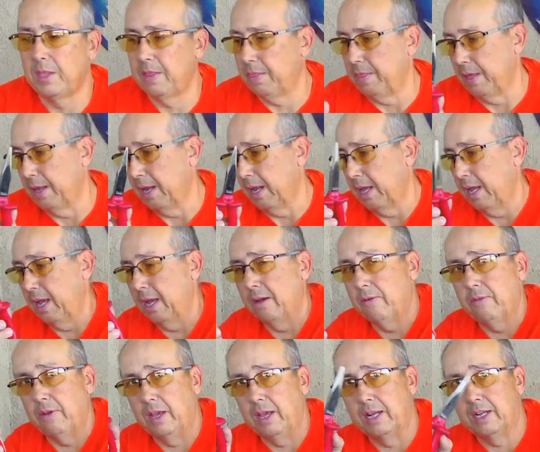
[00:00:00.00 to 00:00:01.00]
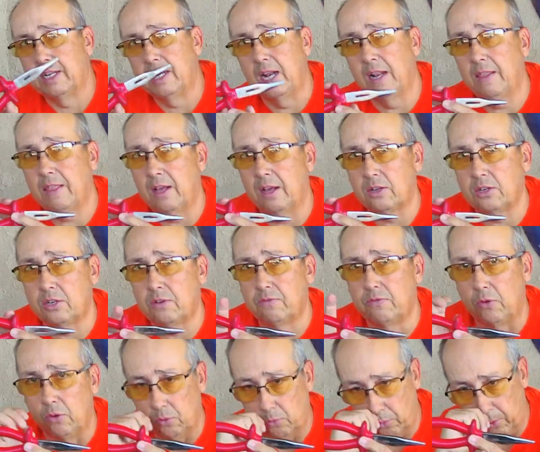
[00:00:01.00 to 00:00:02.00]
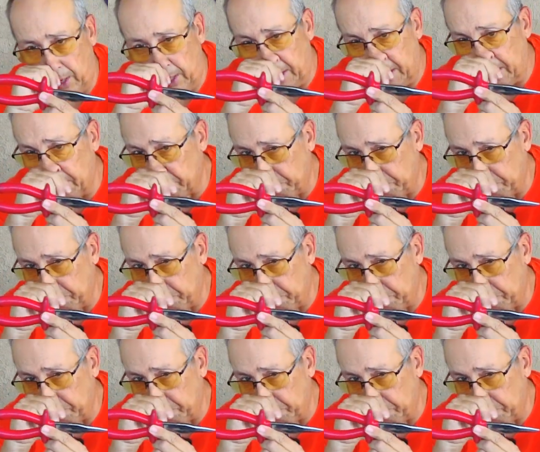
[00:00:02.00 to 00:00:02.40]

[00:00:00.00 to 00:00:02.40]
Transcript: Then I have a 10,000 volt rated,